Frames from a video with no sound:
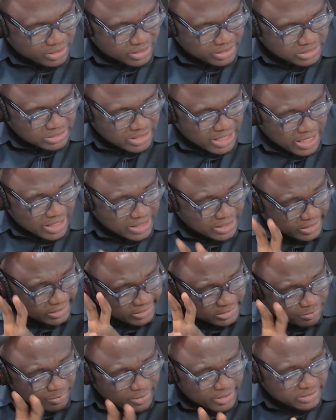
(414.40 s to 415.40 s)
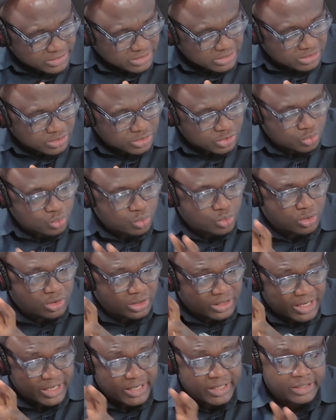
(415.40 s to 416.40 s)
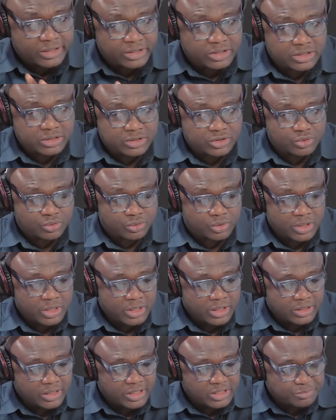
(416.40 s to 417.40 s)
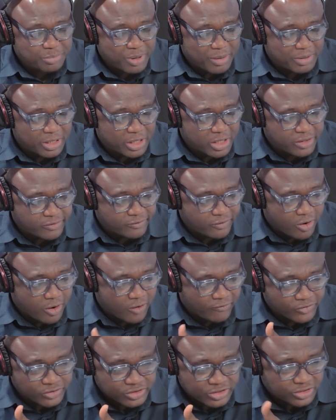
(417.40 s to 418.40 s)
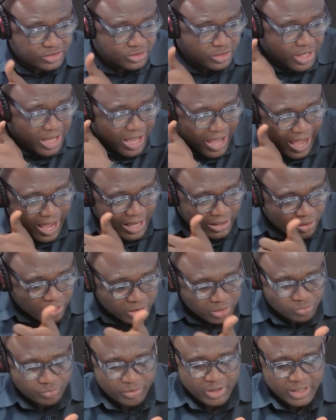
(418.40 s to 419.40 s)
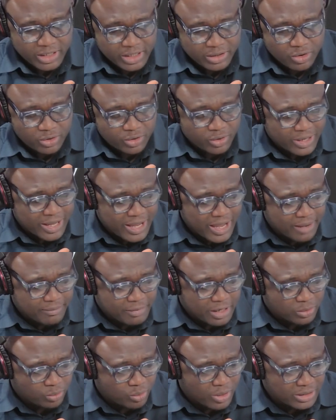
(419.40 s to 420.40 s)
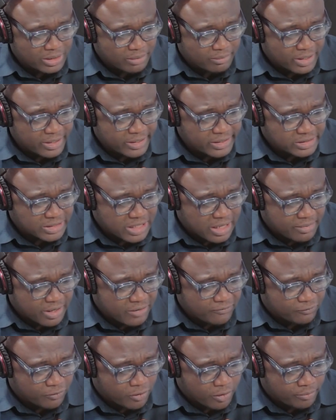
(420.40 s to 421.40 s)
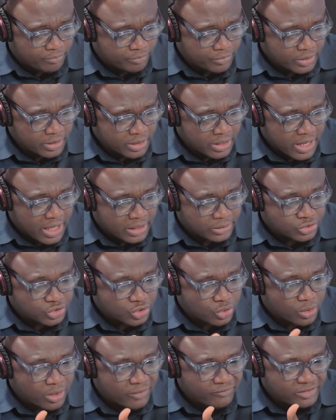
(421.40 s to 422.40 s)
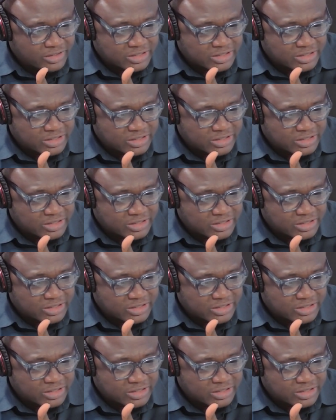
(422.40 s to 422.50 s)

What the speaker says: is that these persons who are getting to these public offices are not really going to care about where the money is coming from. And so if it's